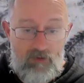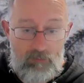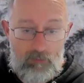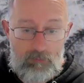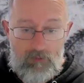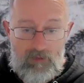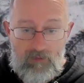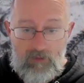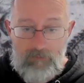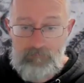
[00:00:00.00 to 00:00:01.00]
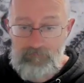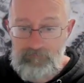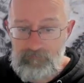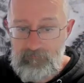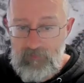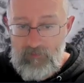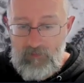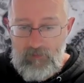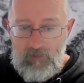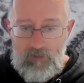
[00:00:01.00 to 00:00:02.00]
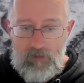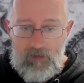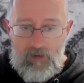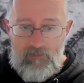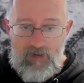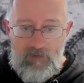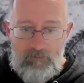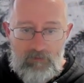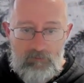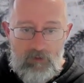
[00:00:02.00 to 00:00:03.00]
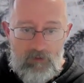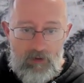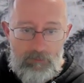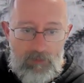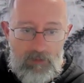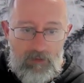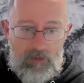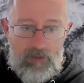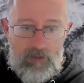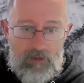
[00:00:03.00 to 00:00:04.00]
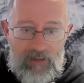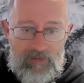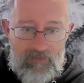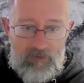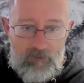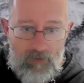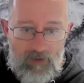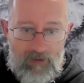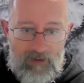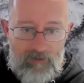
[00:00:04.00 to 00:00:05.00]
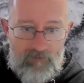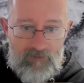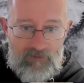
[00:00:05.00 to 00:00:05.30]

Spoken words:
vertebral body there. And they thread right up. And then you have